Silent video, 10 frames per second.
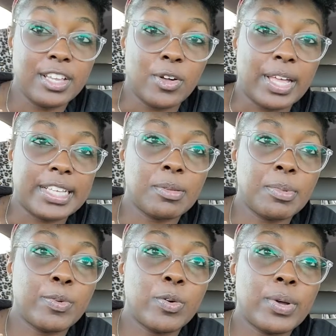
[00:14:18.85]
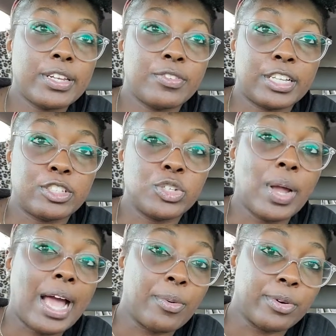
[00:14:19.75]
Okay, some people waited like two
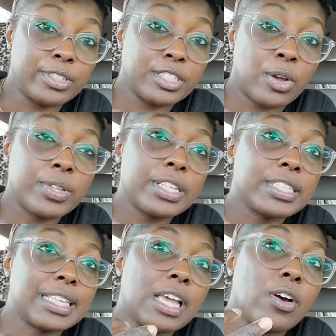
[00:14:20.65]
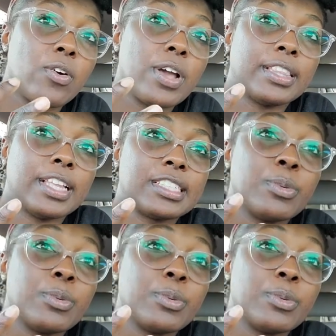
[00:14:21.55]
hours to go in the sale, and like I said,